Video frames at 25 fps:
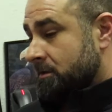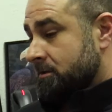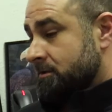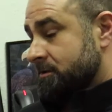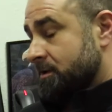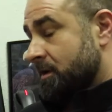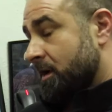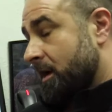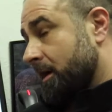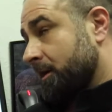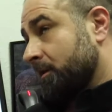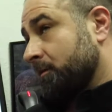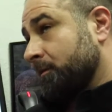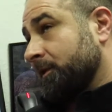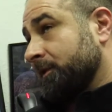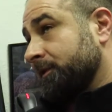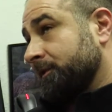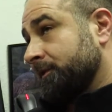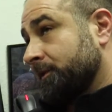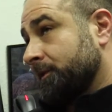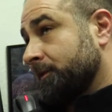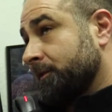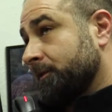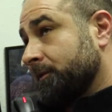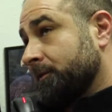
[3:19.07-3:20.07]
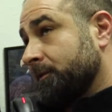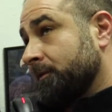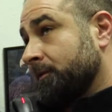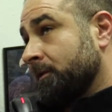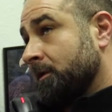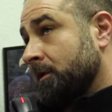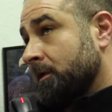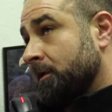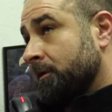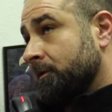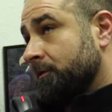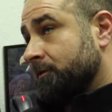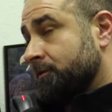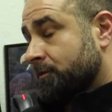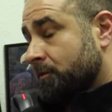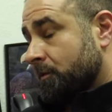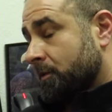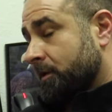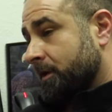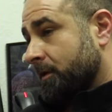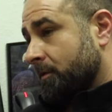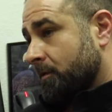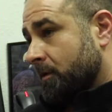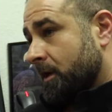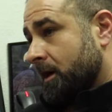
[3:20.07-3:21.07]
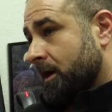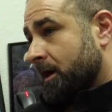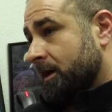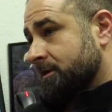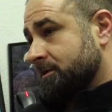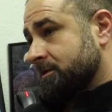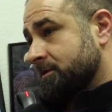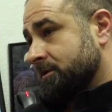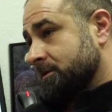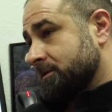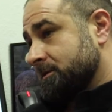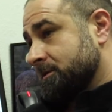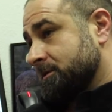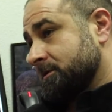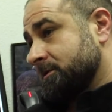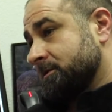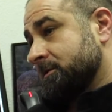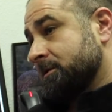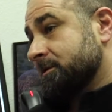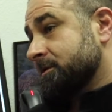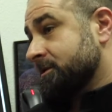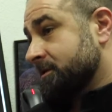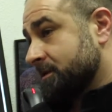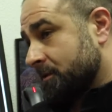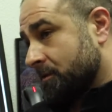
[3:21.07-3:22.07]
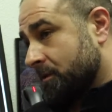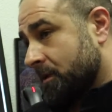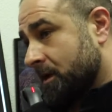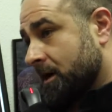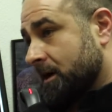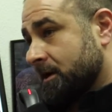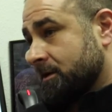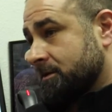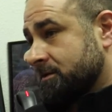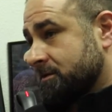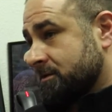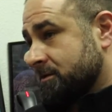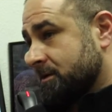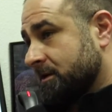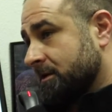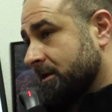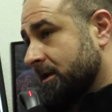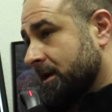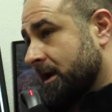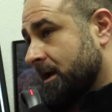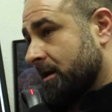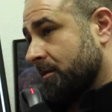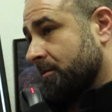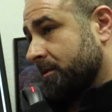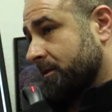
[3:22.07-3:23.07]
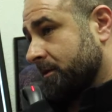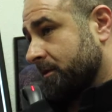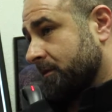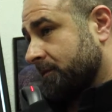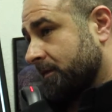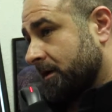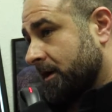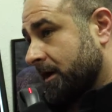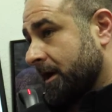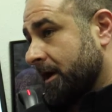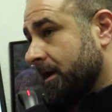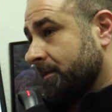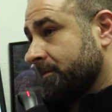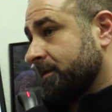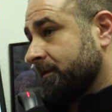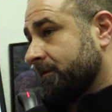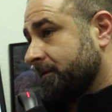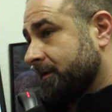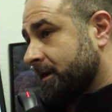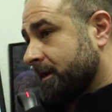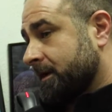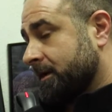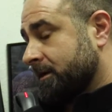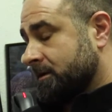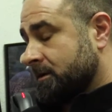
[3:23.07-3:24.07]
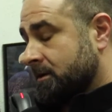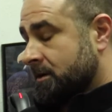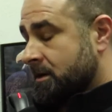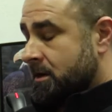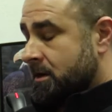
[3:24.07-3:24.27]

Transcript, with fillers: So how do we turn twenty watts into sixty watts on the output of our amplifier?